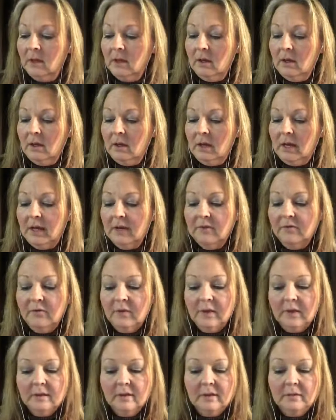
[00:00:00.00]
And a
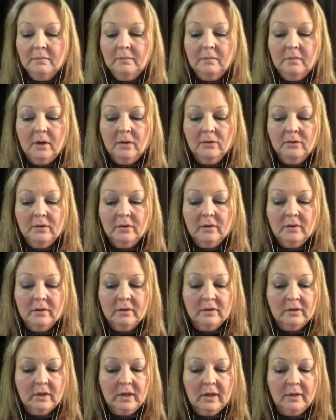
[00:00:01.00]
victim, most of the
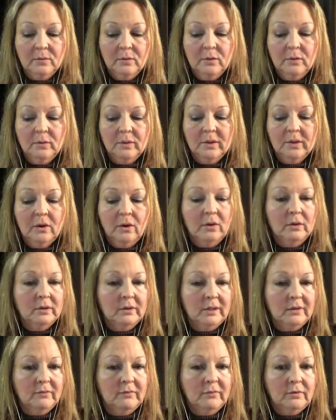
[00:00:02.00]
time, will withhold
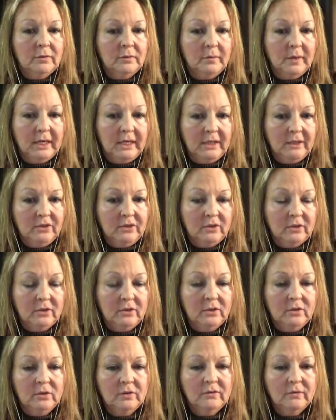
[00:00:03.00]
information to
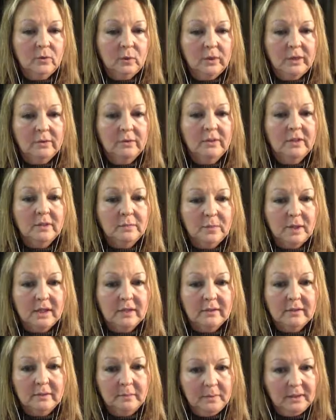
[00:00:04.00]
avoid
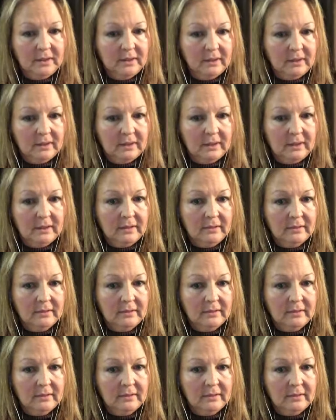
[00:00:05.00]
responsibility.